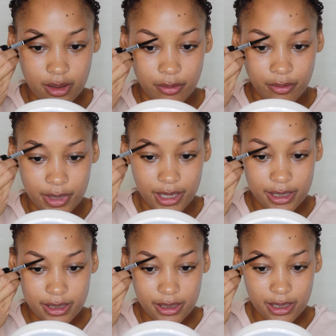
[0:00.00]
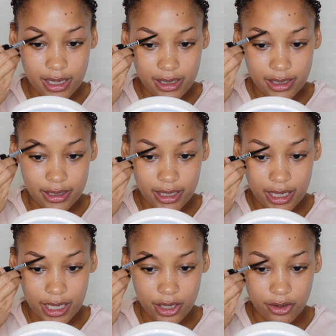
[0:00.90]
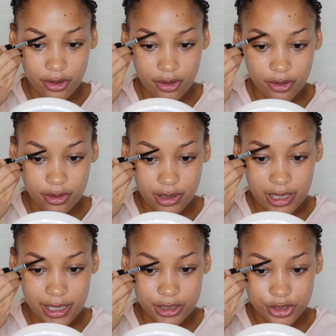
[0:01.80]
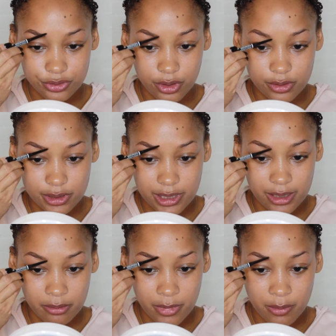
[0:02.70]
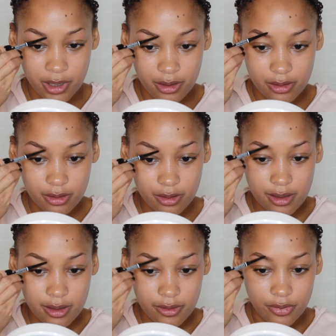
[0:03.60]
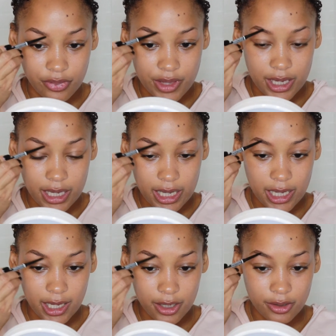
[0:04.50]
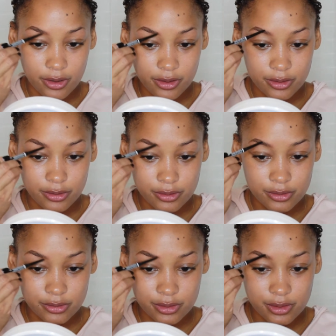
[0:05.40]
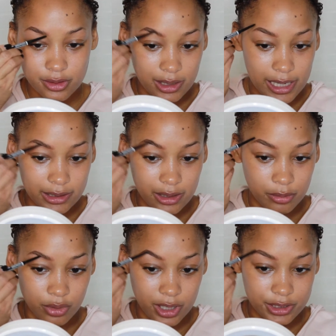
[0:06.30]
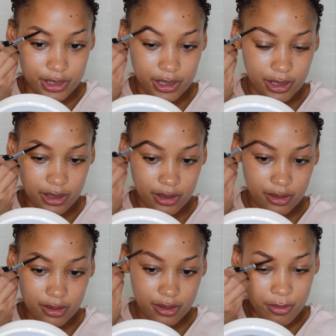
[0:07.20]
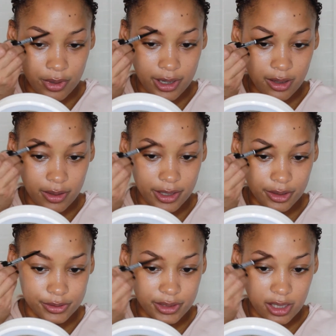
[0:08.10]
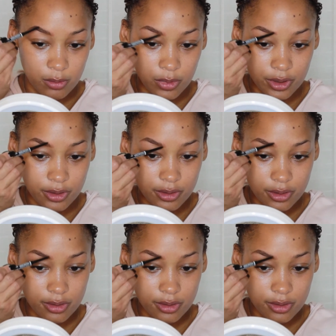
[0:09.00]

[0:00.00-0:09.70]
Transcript: make kind of like hair like strokes and like mimic the hairs, lightly brushing my brow hairs upward.